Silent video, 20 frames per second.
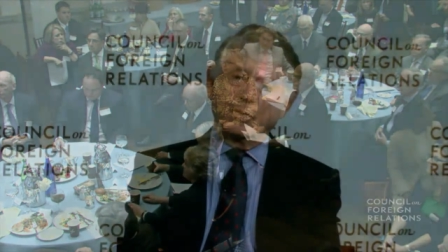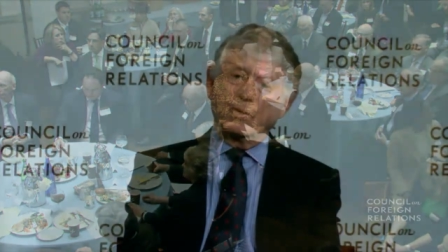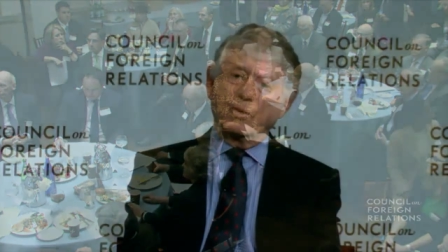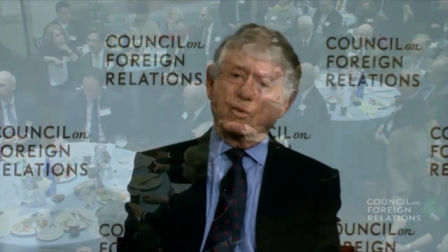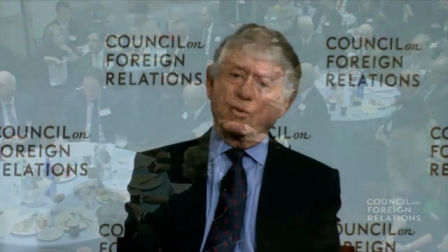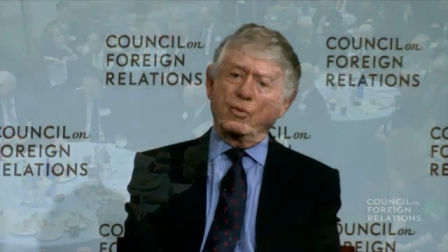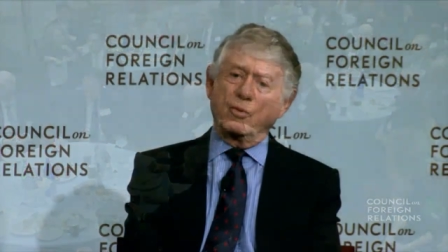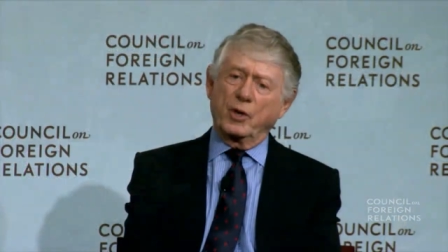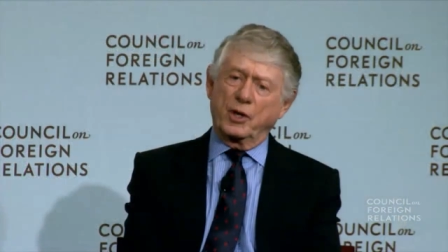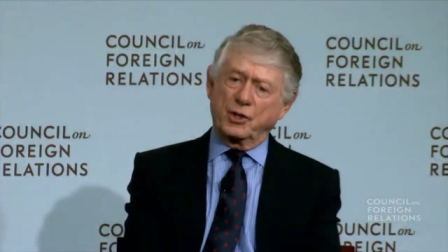
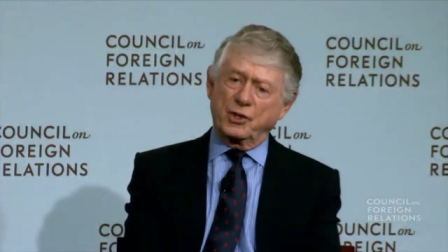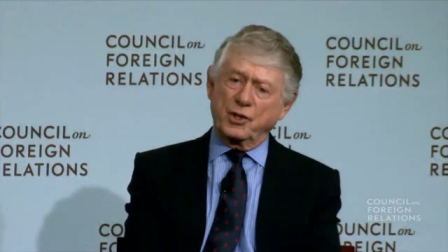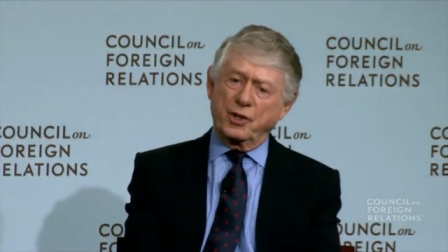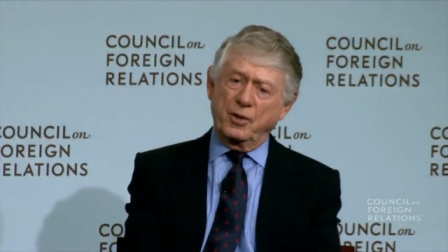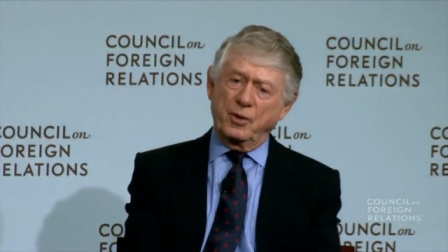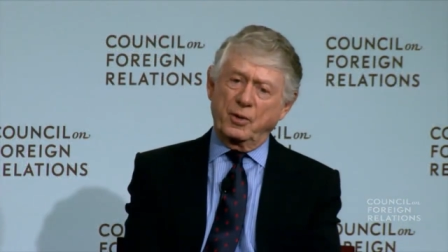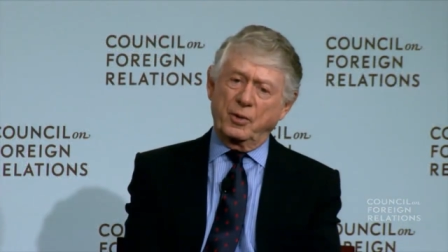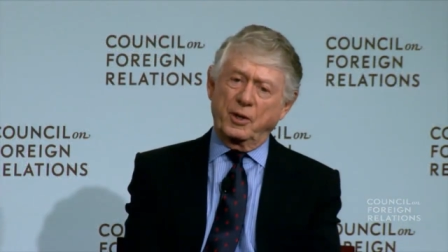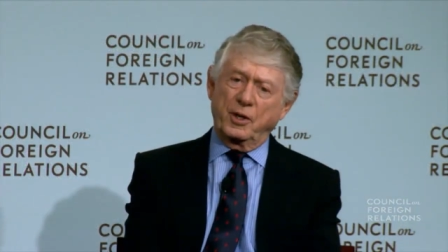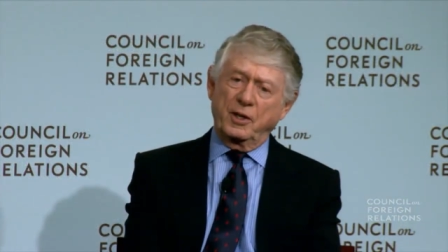don't
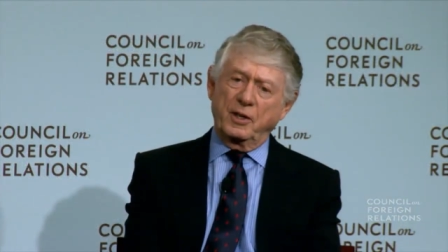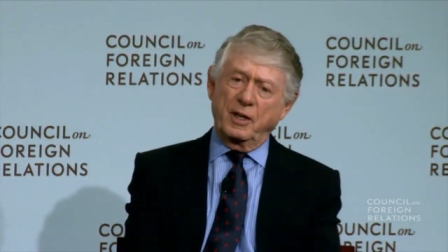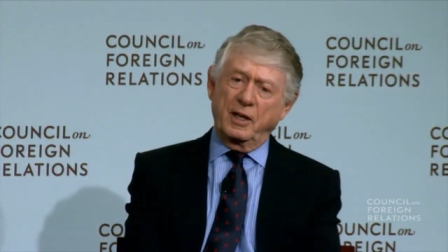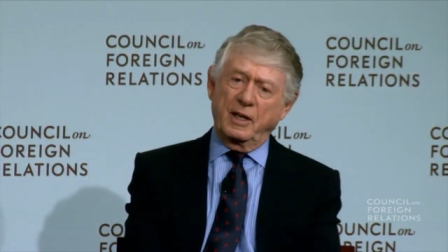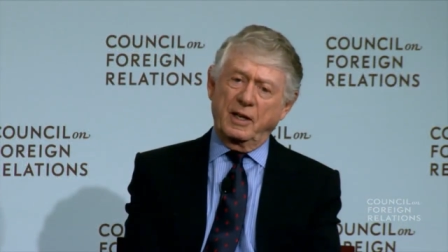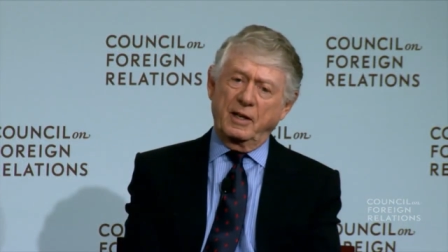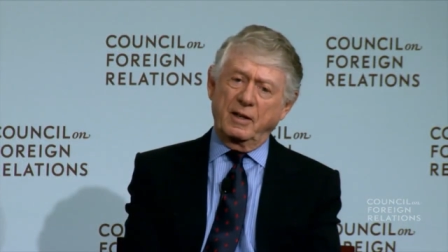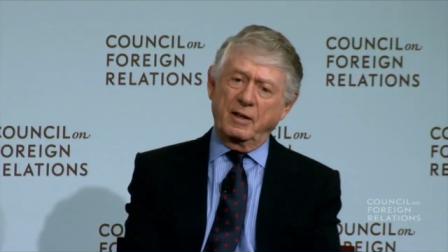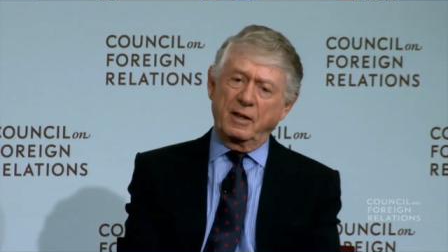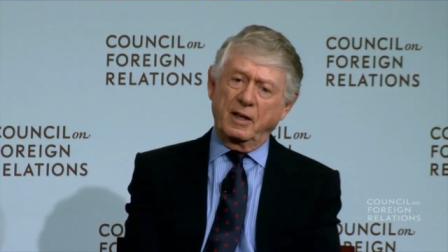rescue it.
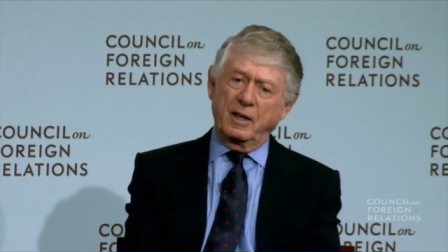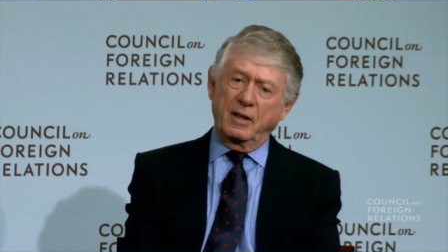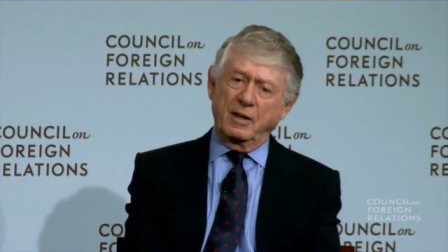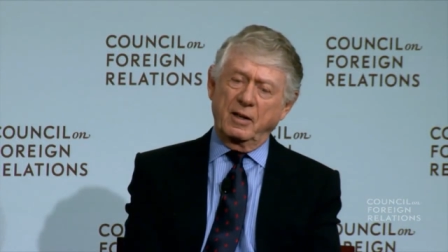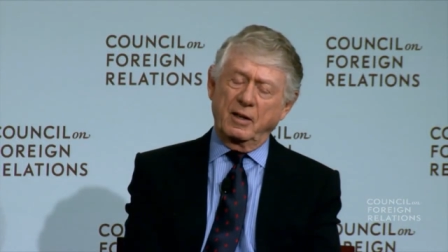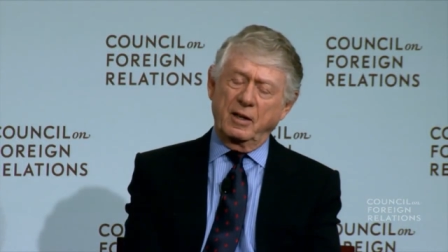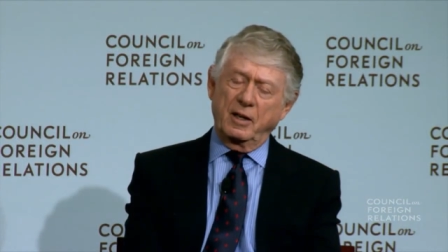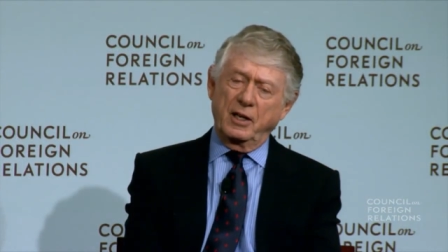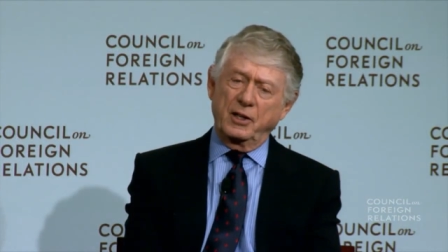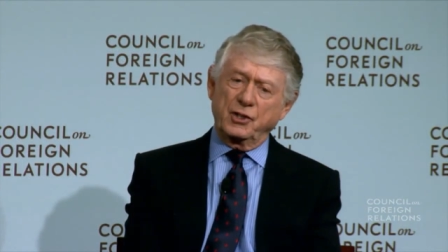And, and
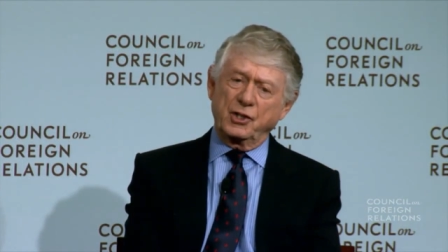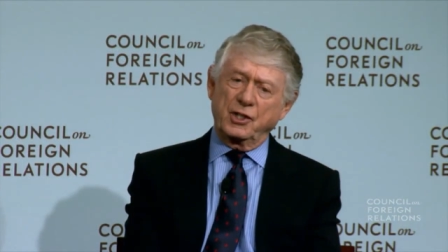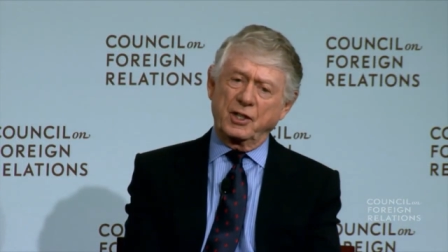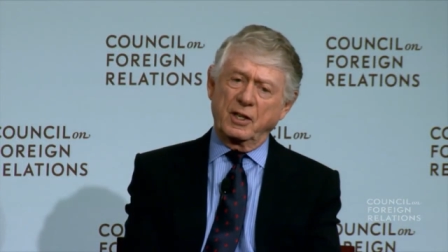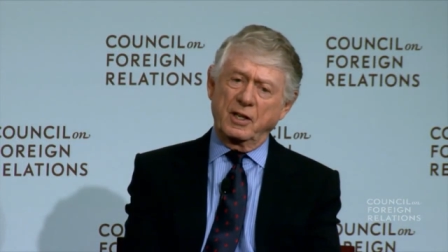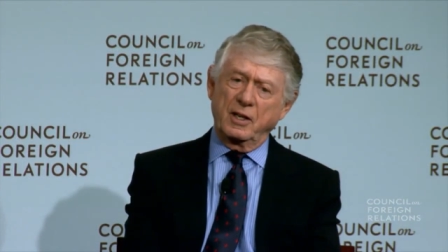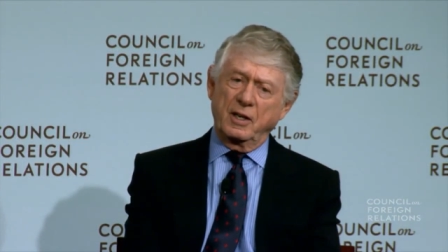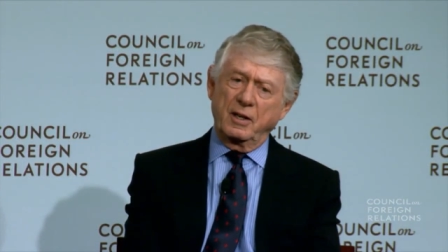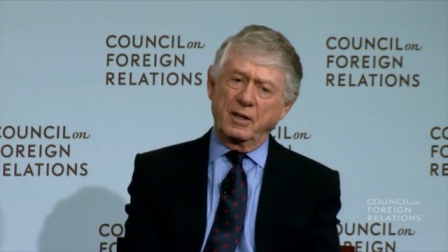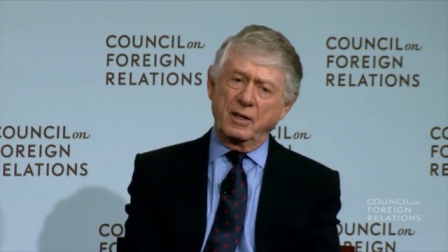lest
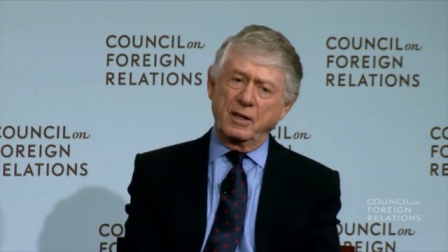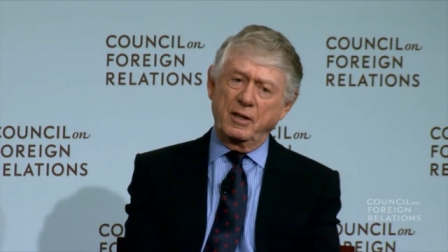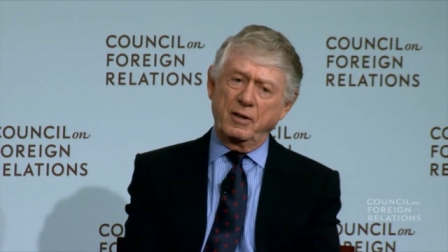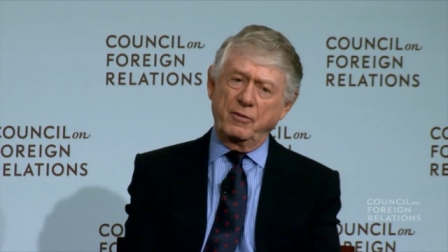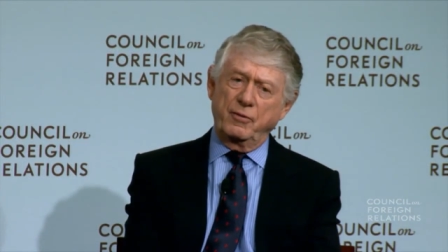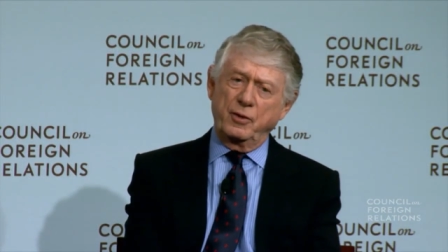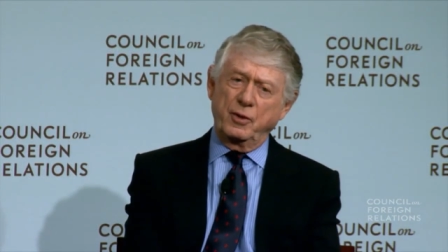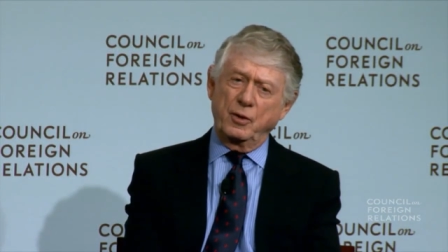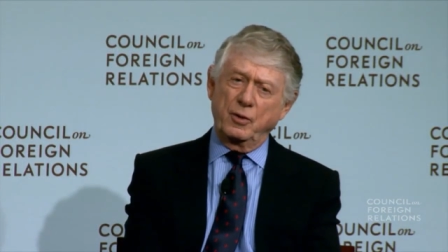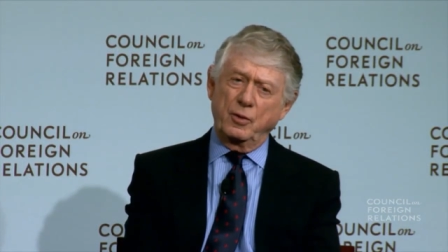I
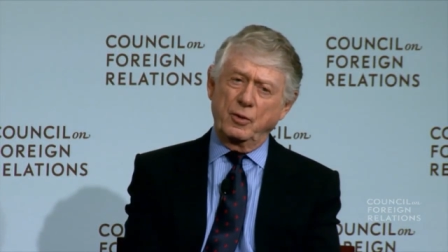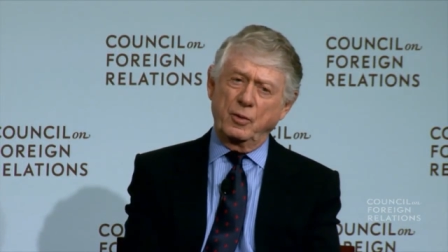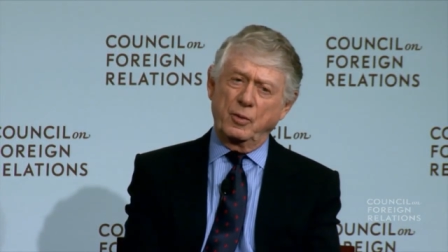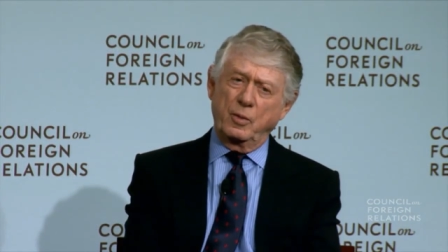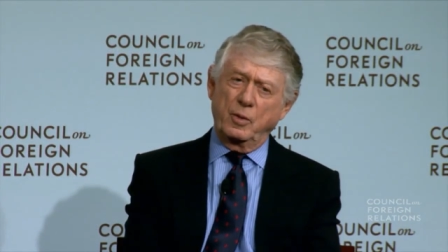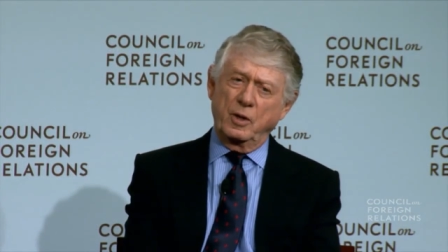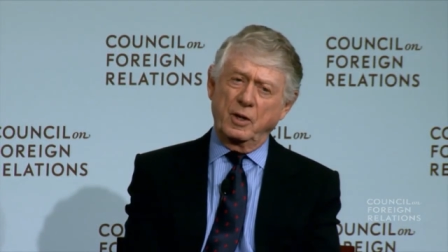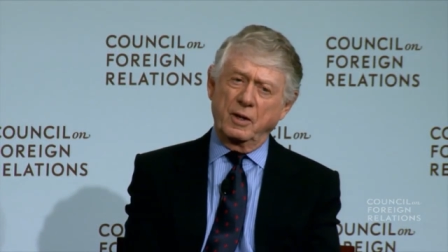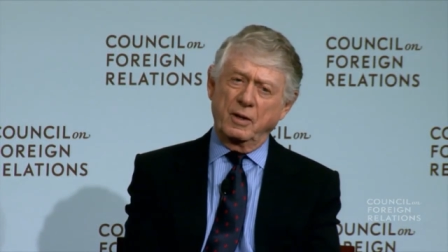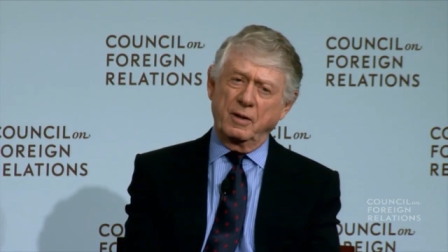leave you
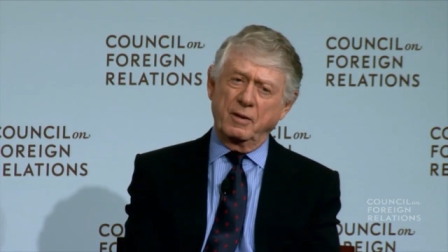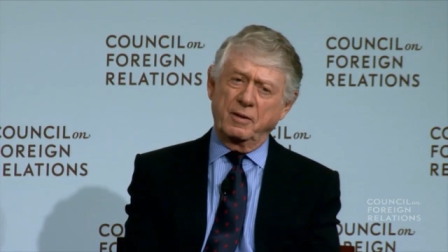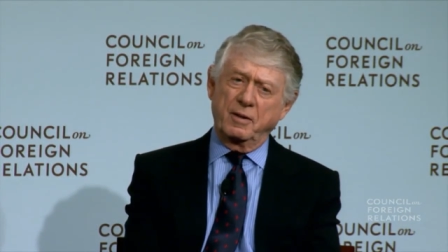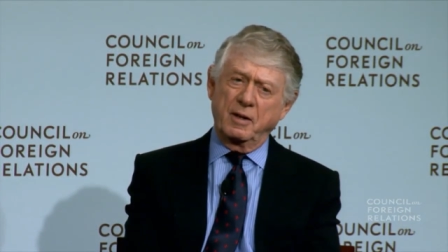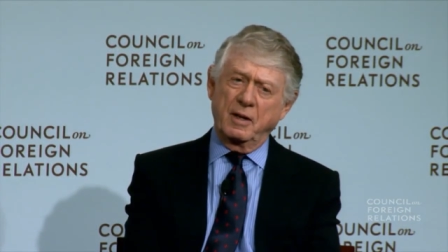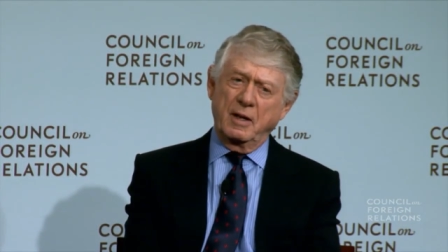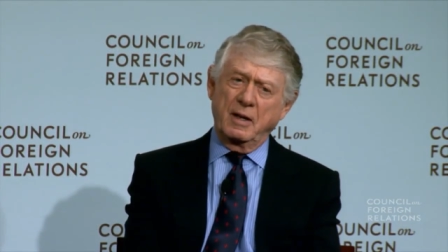with